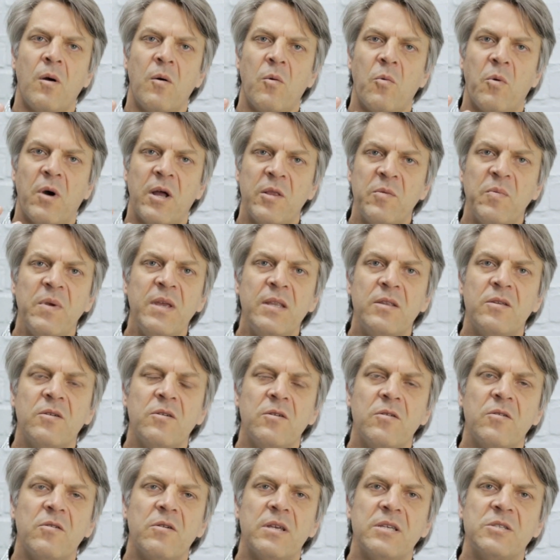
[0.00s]
What we
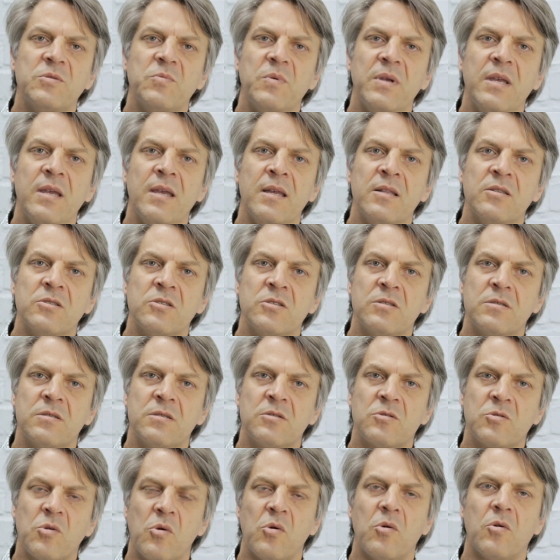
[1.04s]
do is we
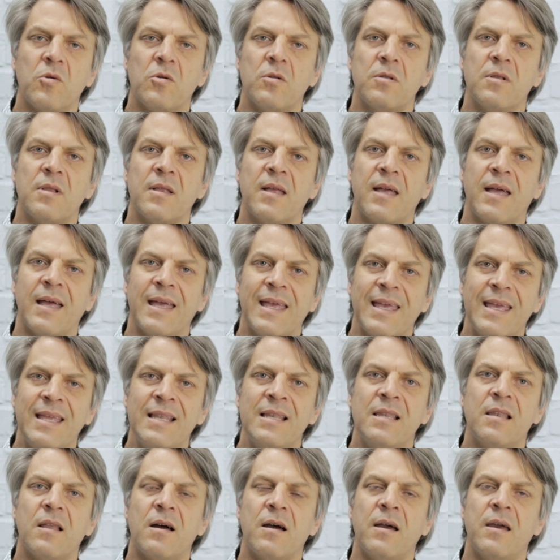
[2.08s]
install an
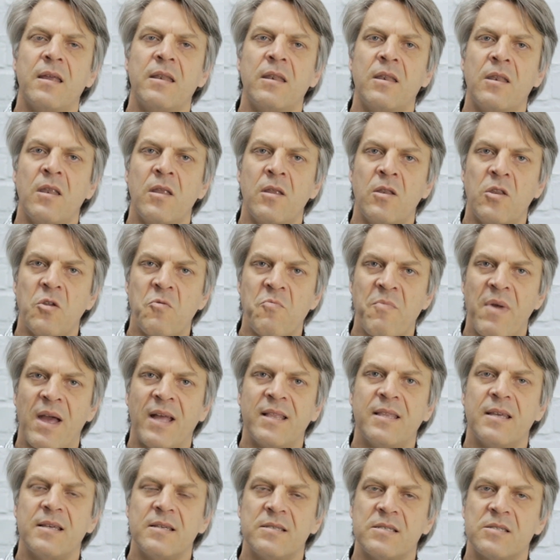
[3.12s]
inline
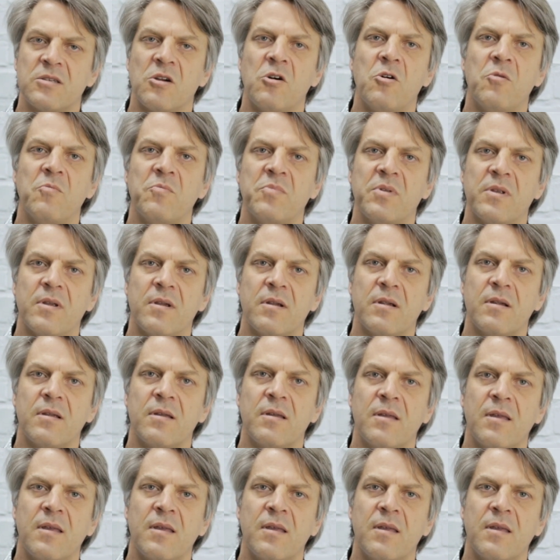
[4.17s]
pneumatic sampler